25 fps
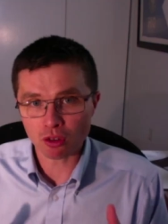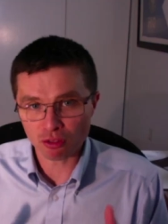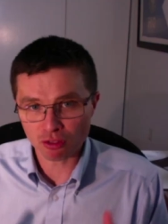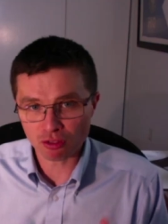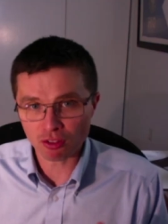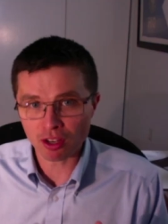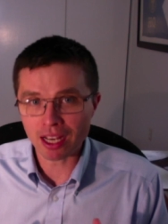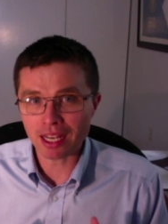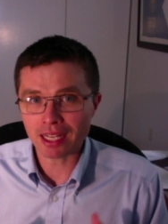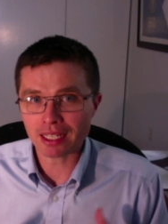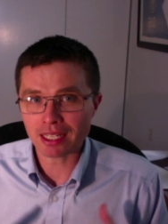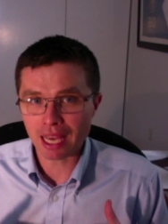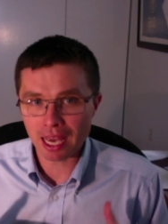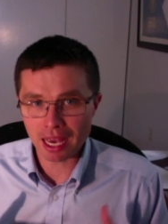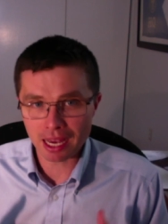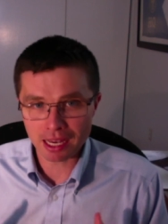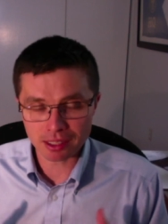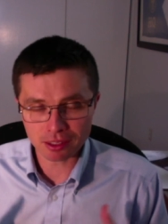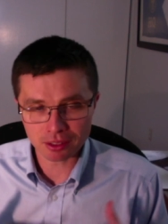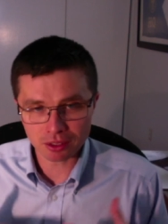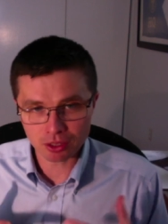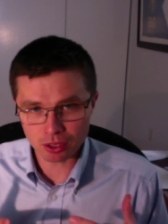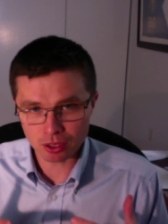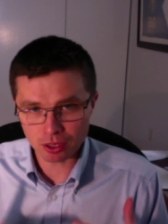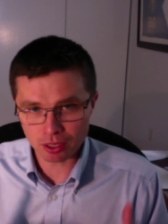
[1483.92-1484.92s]
fight
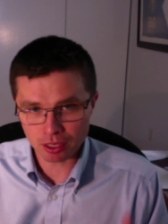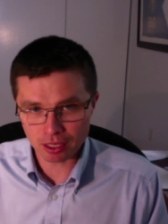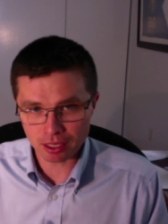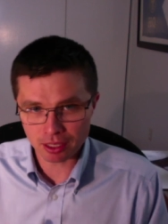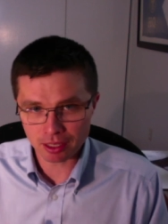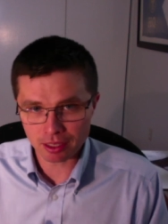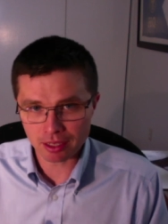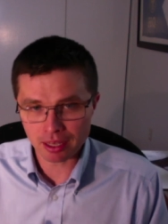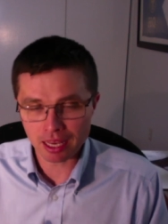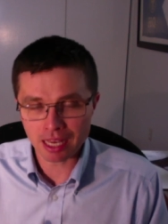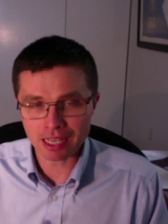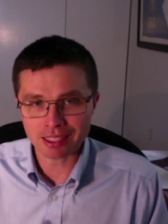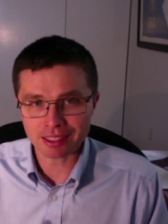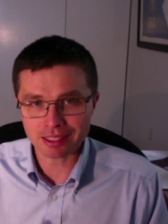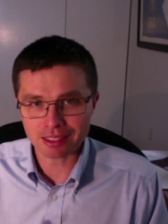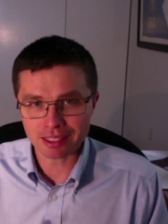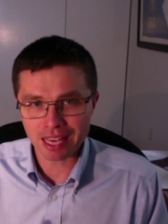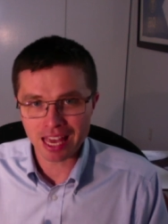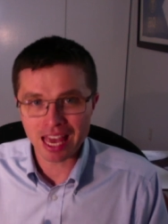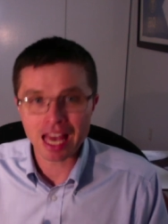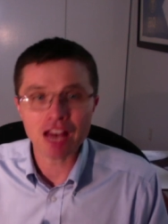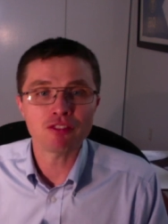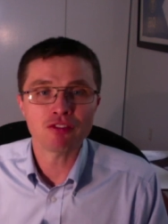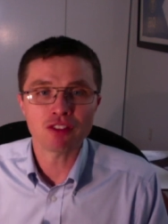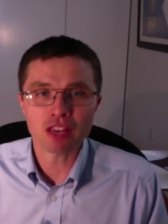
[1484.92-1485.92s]
as
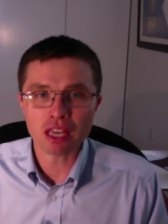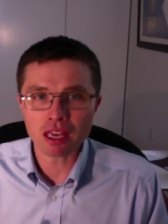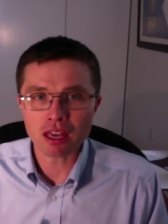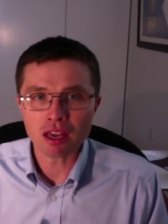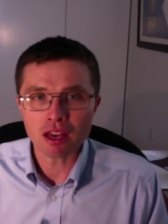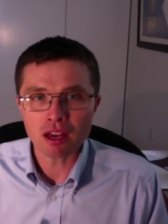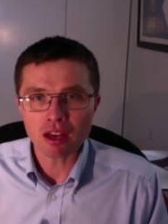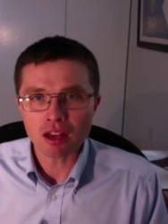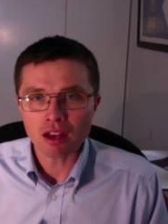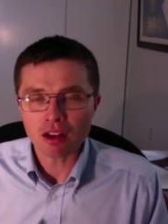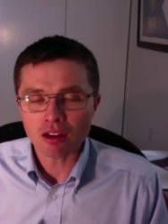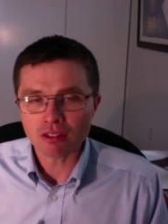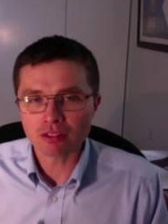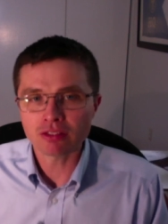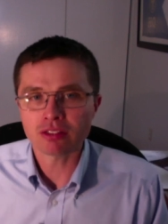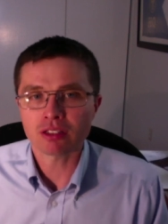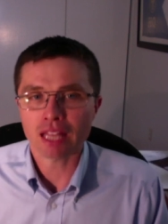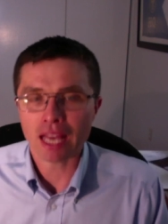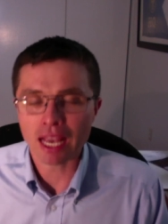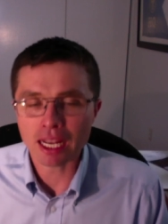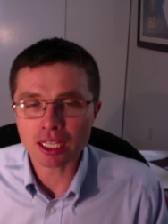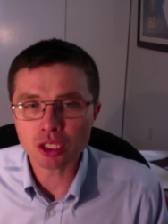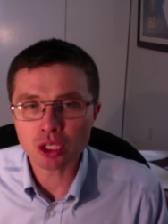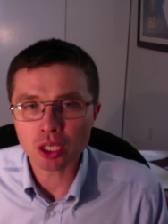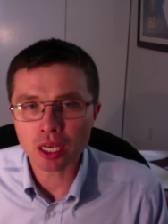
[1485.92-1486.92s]
heavy
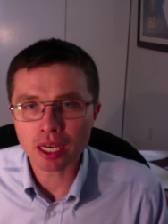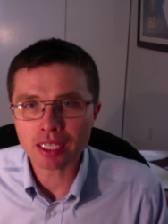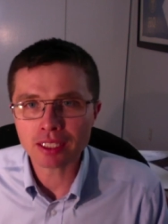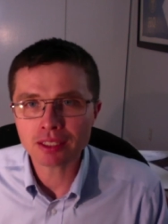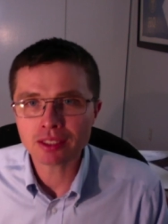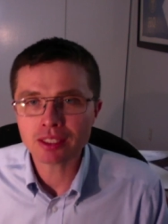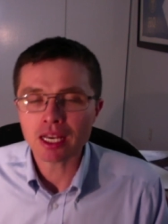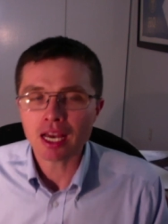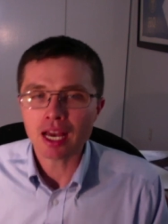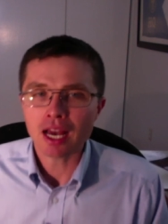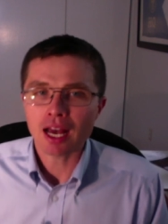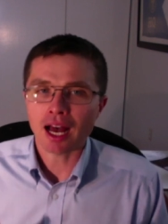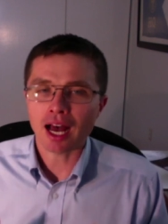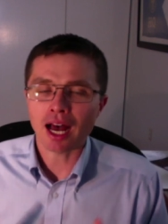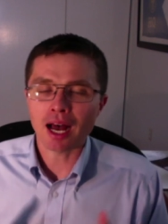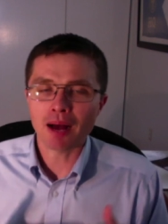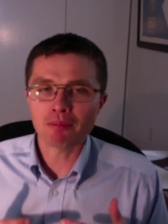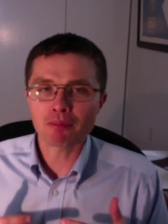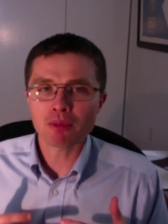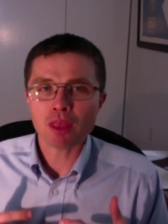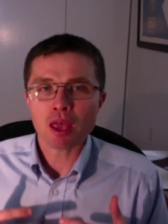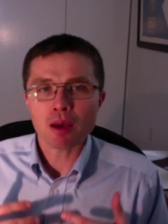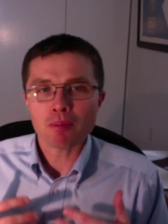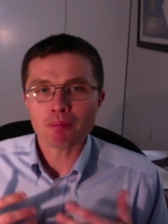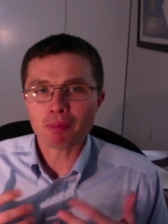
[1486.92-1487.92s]
phalangites,
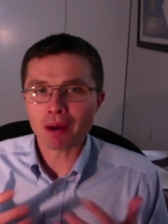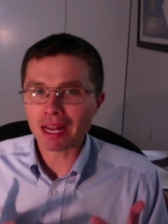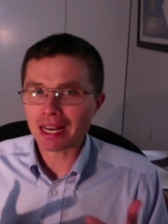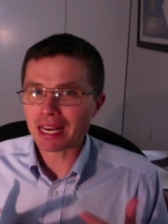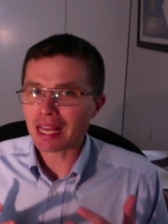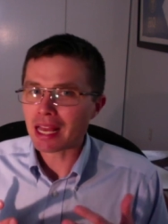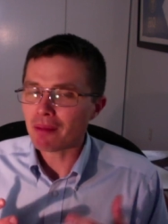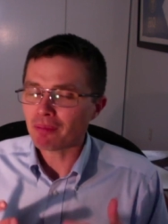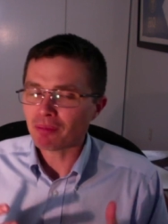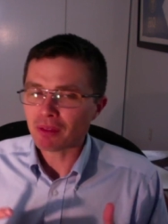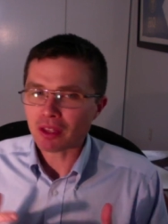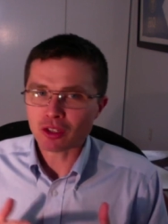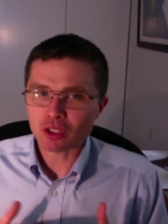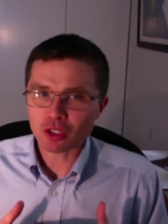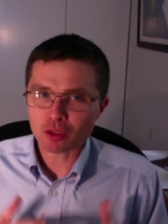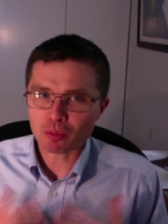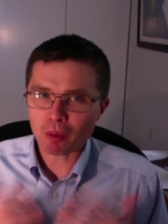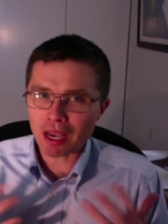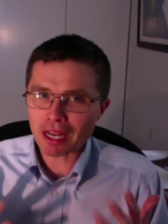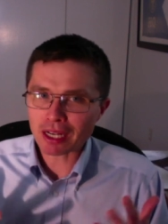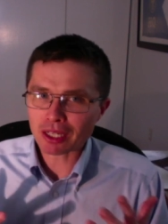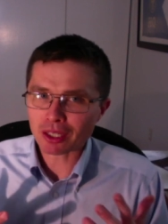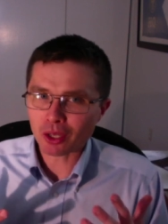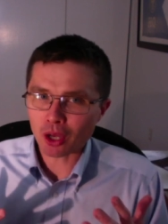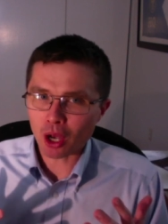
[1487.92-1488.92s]
but
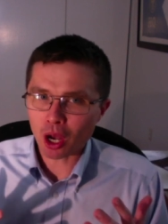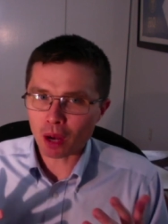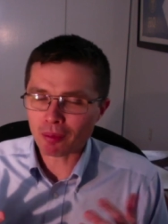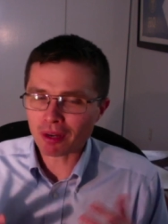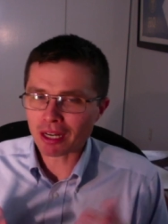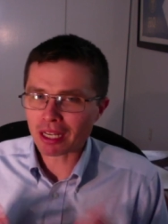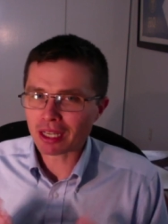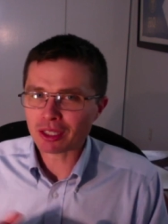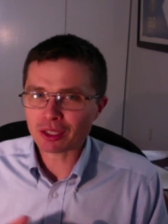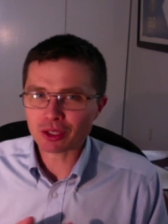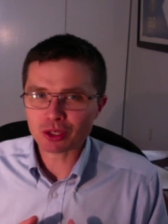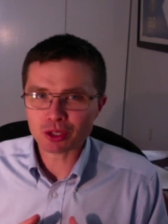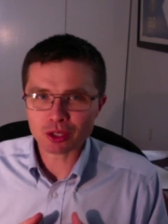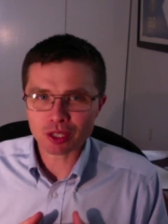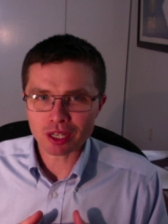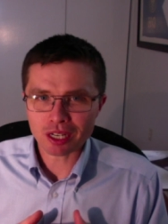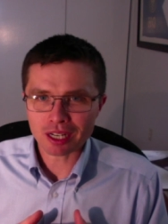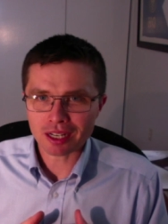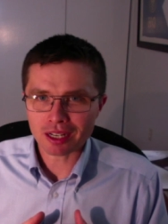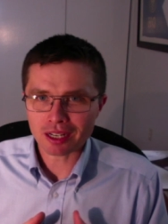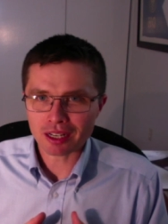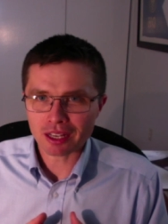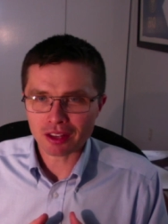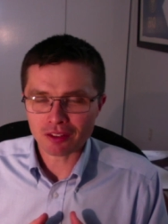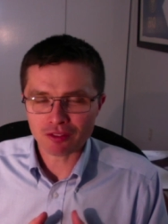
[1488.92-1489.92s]
despite Cleomenes
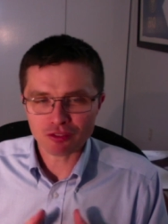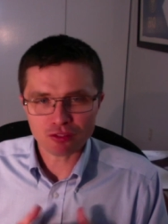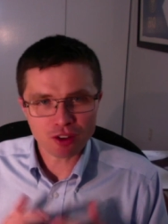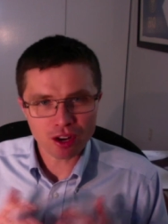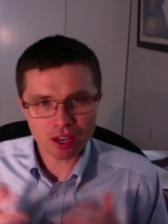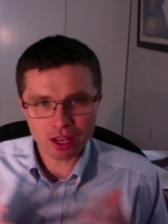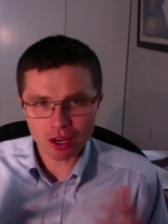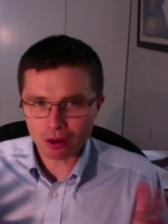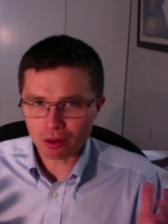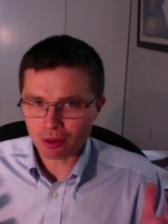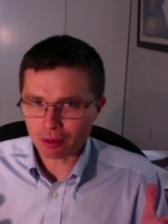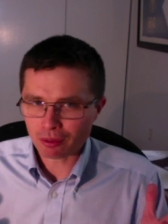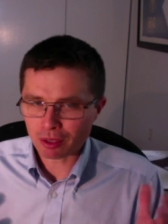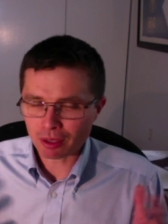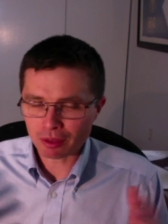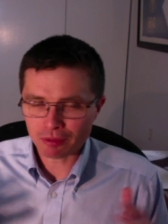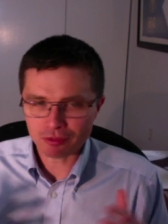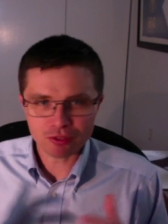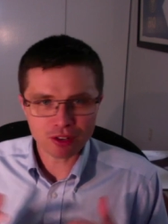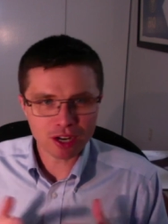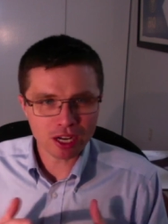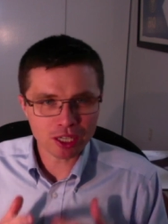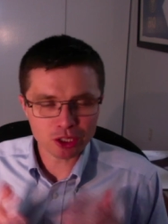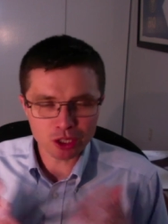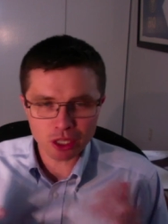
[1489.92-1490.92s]

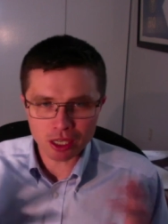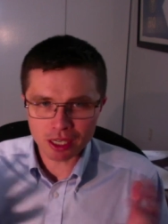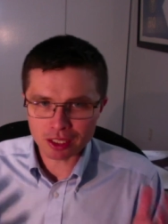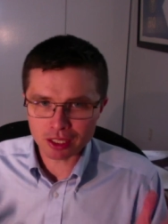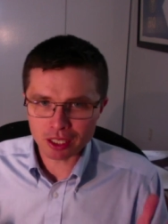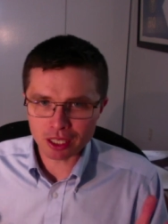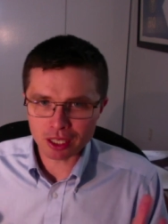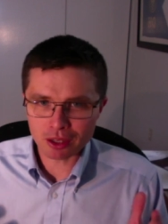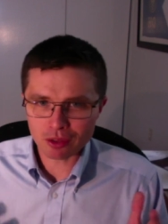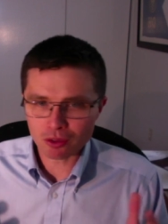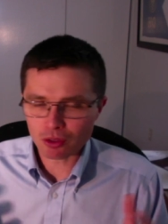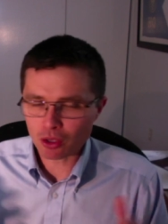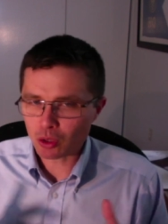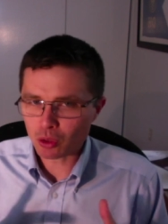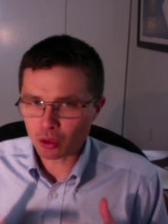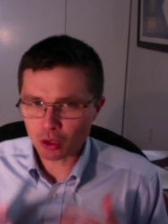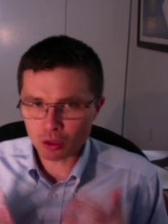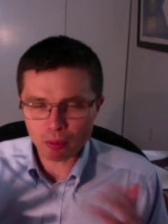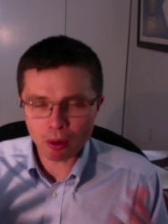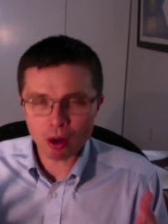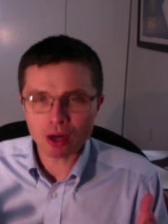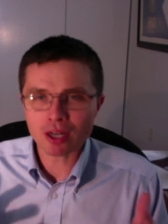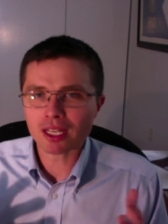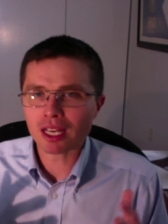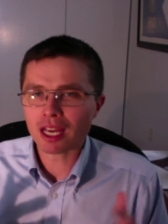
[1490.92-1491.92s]
enfranchising new
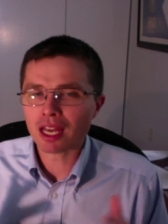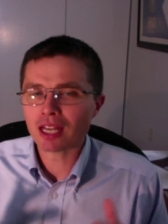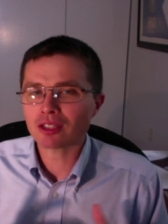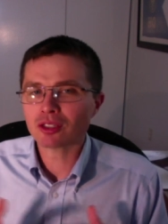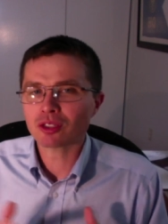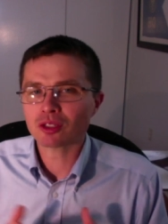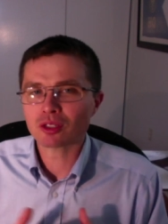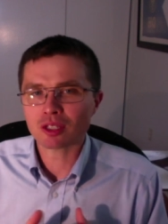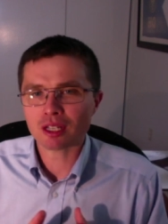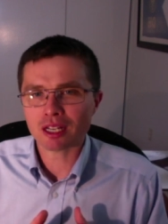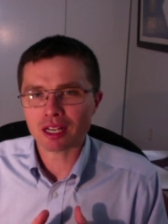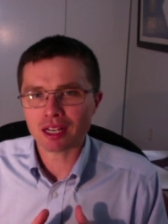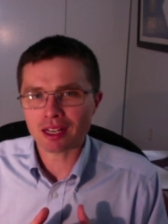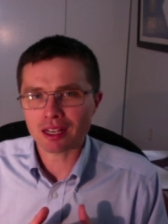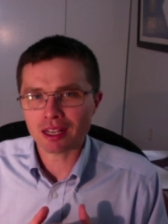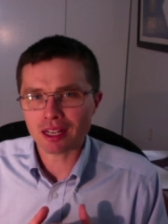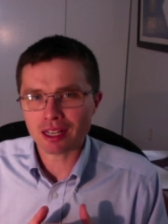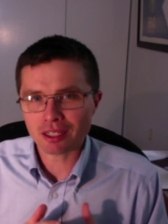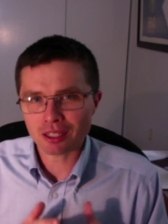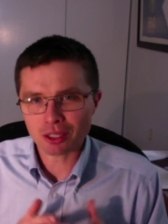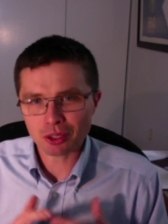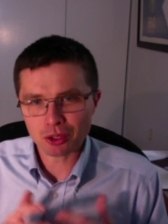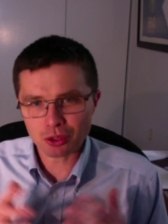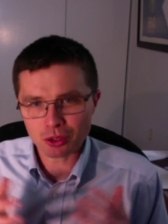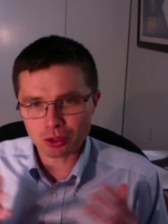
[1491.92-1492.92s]
Spartiates
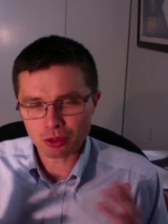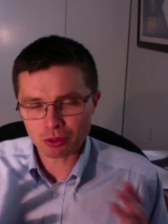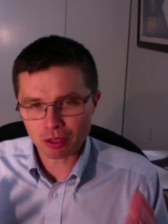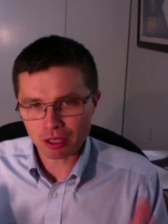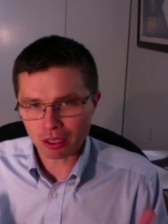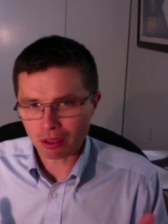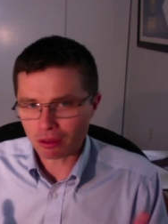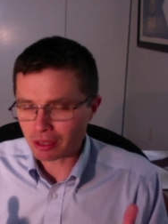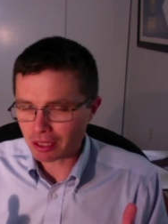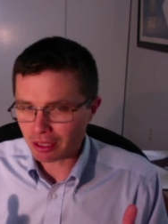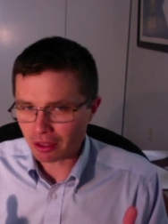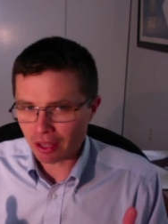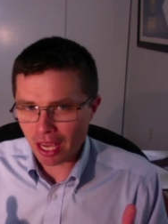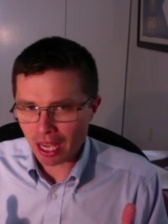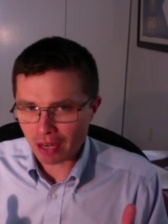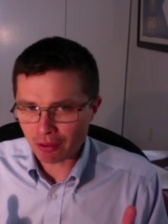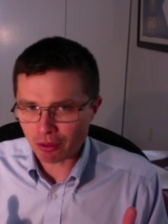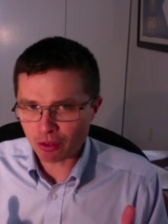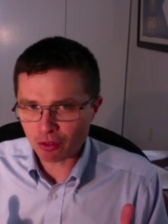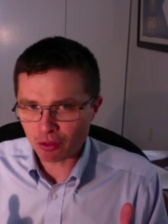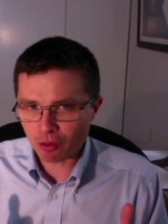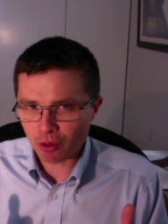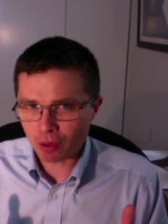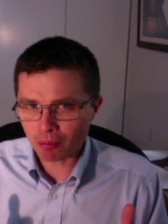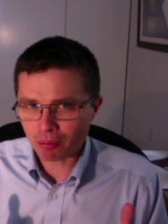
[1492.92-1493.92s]
and his land
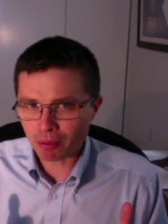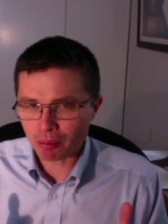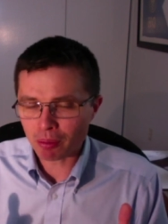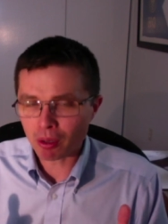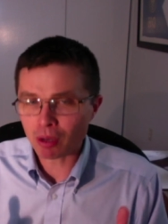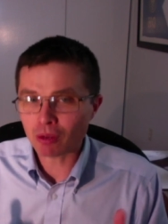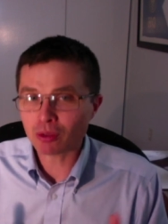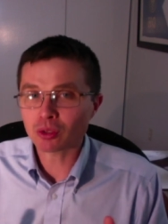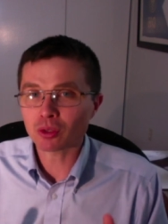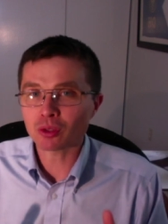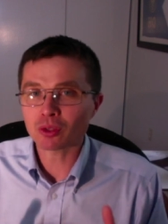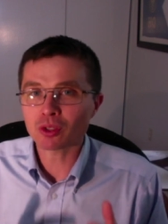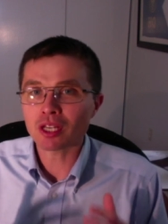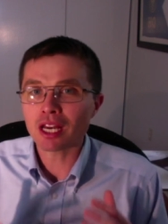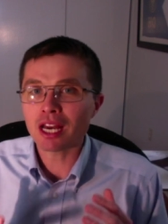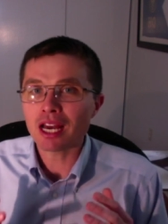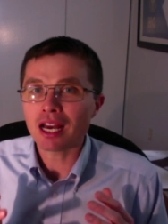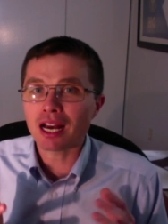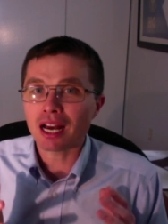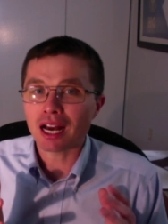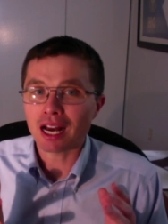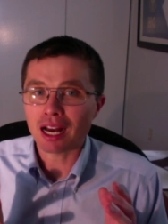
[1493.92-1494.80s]
reform proposals,